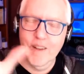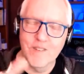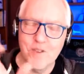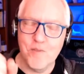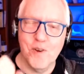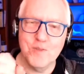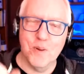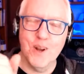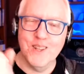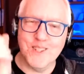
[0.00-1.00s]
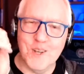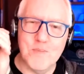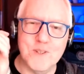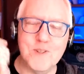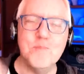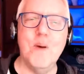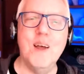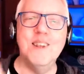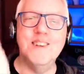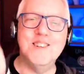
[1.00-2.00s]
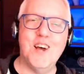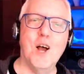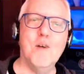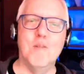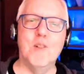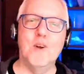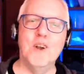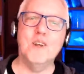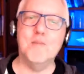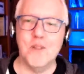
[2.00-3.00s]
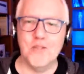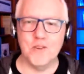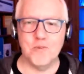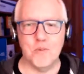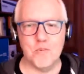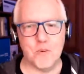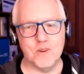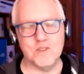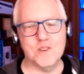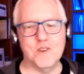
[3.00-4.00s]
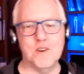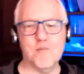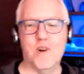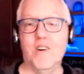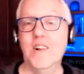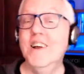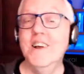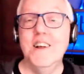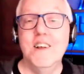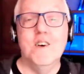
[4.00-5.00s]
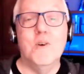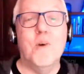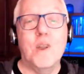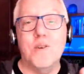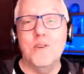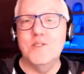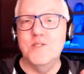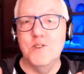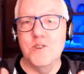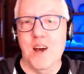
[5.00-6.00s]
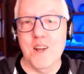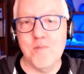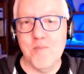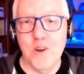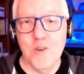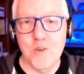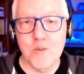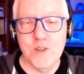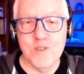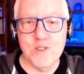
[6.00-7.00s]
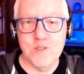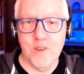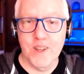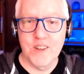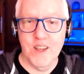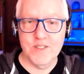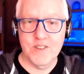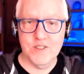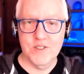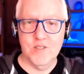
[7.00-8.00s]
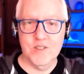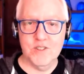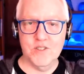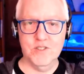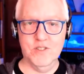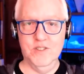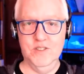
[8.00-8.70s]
The first part of the tip is spend time learning about the reports that are in UpViral. One of the reasons you got UpViral is because it's a fantastic service.